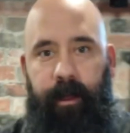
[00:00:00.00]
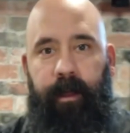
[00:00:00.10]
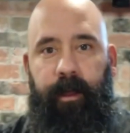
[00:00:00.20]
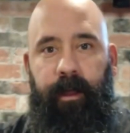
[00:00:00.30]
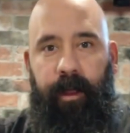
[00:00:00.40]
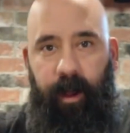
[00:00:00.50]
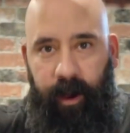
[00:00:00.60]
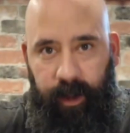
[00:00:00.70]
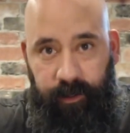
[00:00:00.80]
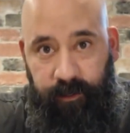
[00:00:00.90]
All
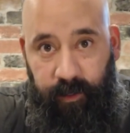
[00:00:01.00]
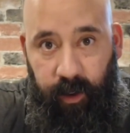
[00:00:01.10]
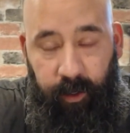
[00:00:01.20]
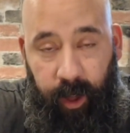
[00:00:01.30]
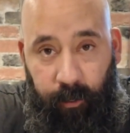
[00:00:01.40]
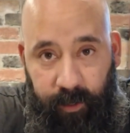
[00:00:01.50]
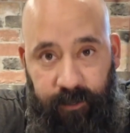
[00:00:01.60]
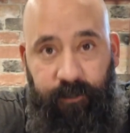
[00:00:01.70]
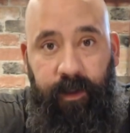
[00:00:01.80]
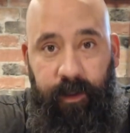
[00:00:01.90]
right, so I
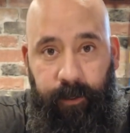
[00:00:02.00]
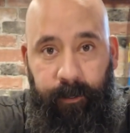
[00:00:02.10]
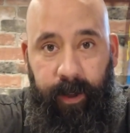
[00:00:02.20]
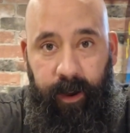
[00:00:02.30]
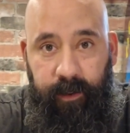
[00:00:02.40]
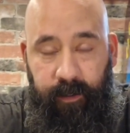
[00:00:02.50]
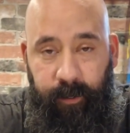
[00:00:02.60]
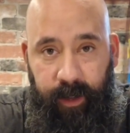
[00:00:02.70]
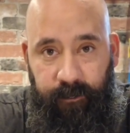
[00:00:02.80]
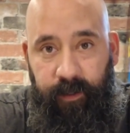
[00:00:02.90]
wasn't really prepared to
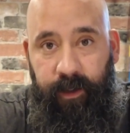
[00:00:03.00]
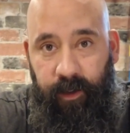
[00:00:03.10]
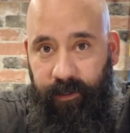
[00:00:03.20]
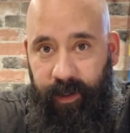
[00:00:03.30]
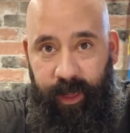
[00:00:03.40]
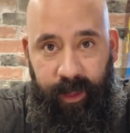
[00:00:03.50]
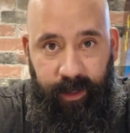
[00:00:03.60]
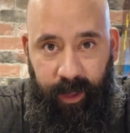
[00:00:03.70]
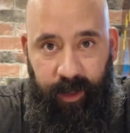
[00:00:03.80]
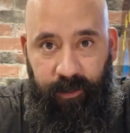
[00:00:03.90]
make a video
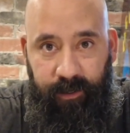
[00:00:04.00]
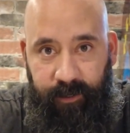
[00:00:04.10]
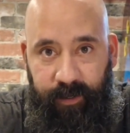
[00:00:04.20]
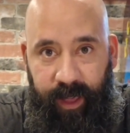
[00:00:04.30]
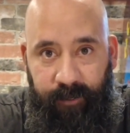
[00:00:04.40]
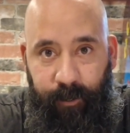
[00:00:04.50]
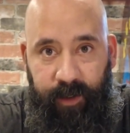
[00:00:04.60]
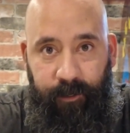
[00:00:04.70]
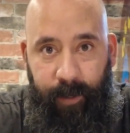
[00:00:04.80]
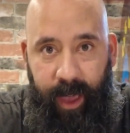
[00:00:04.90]
today. I don't even have
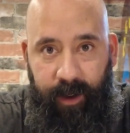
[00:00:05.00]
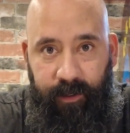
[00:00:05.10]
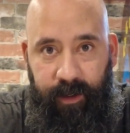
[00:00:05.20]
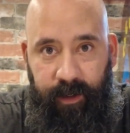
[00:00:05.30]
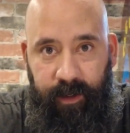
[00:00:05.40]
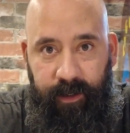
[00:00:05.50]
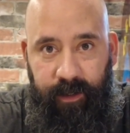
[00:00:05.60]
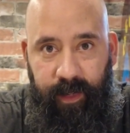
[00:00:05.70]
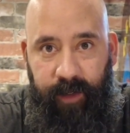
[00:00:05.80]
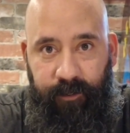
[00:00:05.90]
much battery
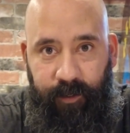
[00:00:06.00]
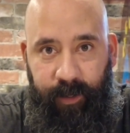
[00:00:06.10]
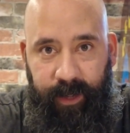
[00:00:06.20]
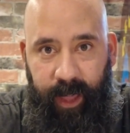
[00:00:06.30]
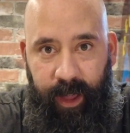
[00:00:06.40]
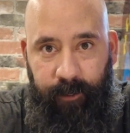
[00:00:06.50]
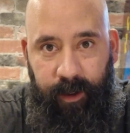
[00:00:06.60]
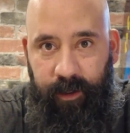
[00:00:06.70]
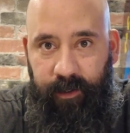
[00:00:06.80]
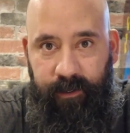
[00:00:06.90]
left on my
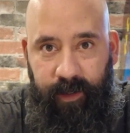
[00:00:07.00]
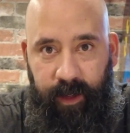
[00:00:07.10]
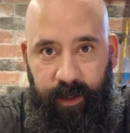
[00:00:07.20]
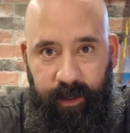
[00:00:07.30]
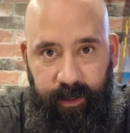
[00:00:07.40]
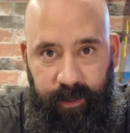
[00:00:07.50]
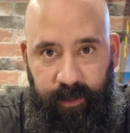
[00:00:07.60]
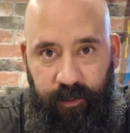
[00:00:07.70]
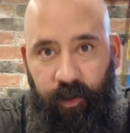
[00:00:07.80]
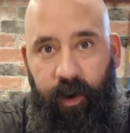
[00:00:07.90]
camera because I
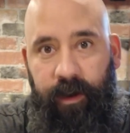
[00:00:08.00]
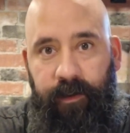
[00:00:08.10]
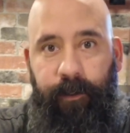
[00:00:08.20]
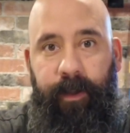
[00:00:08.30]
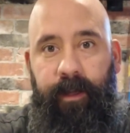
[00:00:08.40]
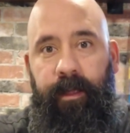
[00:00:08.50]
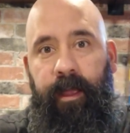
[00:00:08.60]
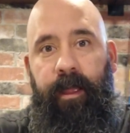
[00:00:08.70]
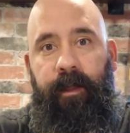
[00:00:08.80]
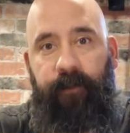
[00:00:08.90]
didn't charge it. But
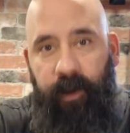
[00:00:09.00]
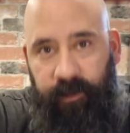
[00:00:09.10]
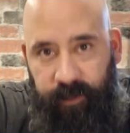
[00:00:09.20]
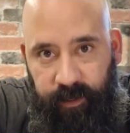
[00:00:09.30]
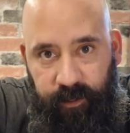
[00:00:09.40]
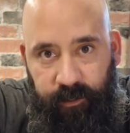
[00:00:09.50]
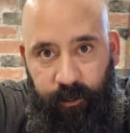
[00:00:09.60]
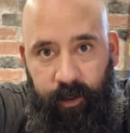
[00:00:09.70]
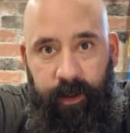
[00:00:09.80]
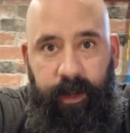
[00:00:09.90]
first thing this
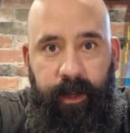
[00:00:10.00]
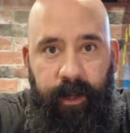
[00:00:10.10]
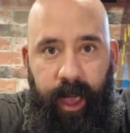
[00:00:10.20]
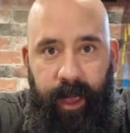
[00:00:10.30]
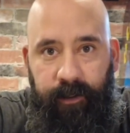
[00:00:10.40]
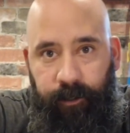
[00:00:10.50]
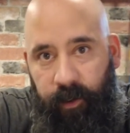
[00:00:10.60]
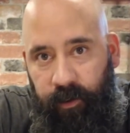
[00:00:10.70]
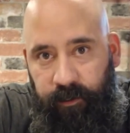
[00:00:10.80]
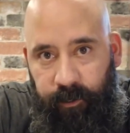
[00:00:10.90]
morning,
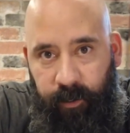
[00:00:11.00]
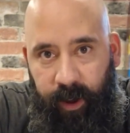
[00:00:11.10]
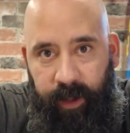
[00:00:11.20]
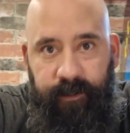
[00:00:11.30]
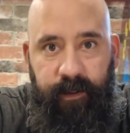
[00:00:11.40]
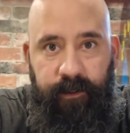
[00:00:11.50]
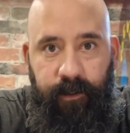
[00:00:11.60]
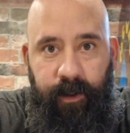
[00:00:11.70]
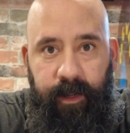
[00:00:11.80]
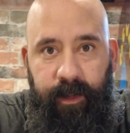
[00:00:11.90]
Hasbro surprised
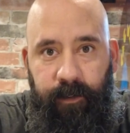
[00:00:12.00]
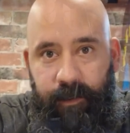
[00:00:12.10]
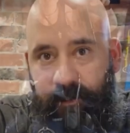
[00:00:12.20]
us with, it was